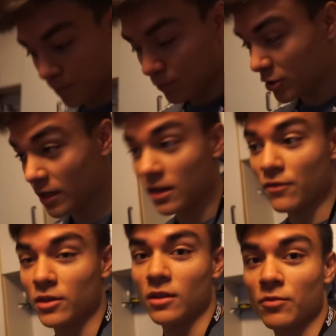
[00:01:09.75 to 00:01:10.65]
We're taking
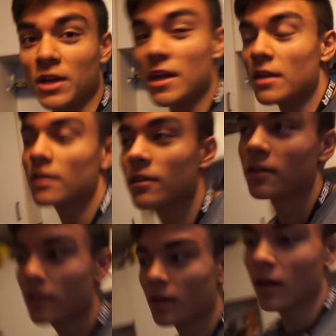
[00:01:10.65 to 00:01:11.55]
everything that we need.
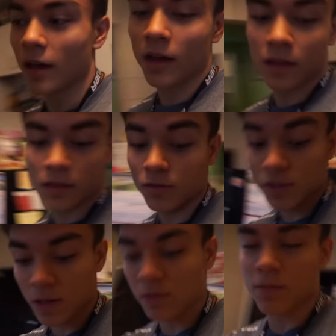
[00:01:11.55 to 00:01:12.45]
And the
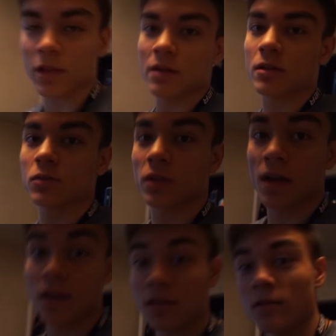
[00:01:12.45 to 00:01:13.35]
reason why I'm taking my laptop so I
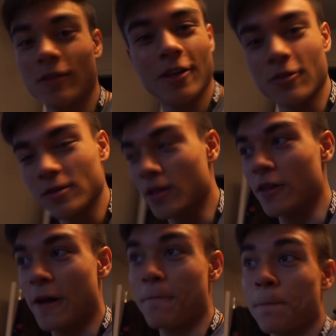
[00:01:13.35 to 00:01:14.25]
can edit these videos and all
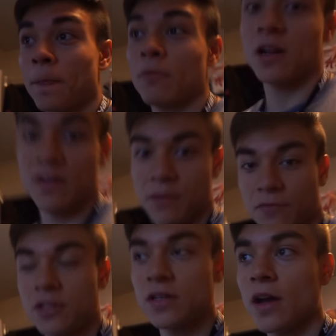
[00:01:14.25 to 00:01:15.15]
that when I have my
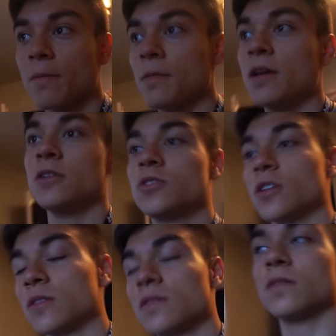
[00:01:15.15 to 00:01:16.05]
free time.
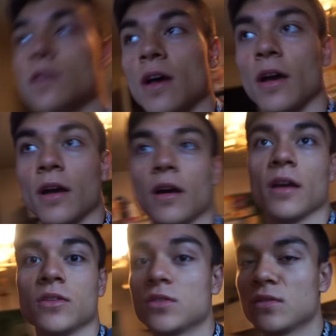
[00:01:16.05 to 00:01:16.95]
Just, uh,
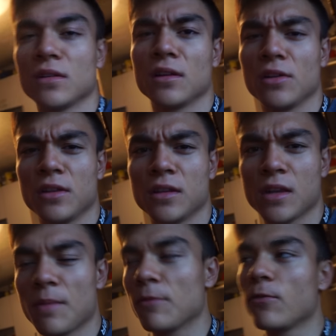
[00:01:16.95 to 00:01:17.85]
is literally the
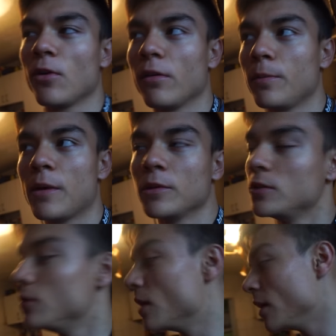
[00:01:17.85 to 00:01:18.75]
night before I will be able to
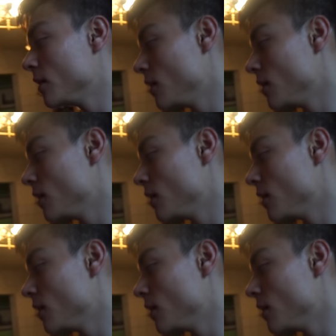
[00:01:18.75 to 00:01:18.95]
do that.